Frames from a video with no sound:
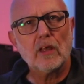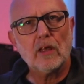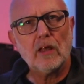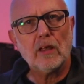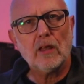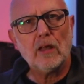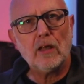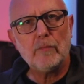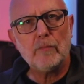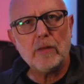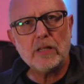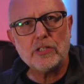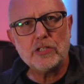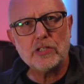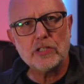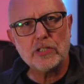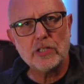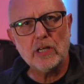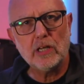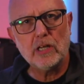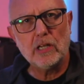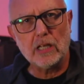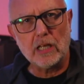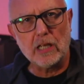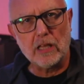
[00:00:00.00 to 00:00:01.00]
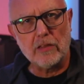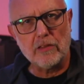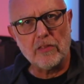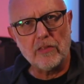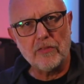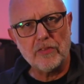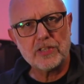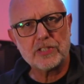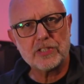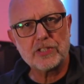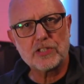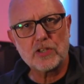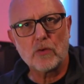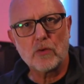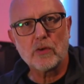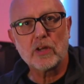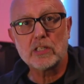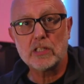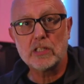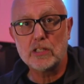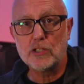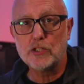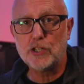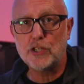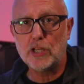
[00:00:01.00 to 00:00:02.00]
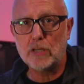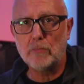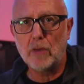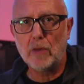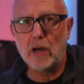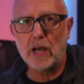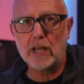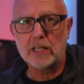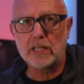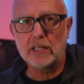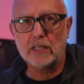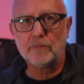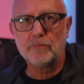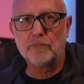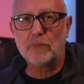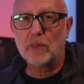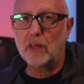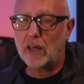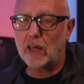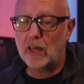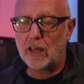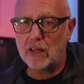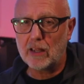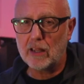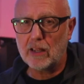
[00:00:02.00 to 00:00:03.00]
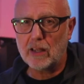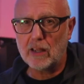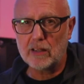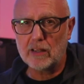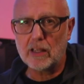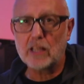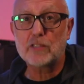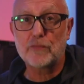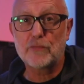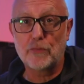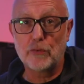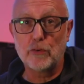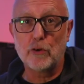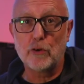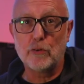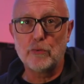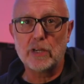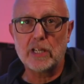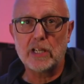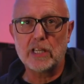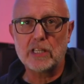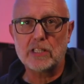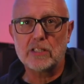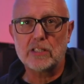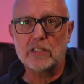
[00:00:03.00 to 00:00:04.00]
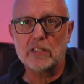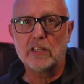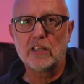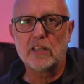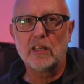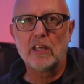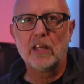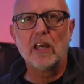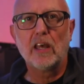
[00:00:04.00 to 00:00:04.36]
I mentioned earlier that this song is in G minor, and that's for a reason.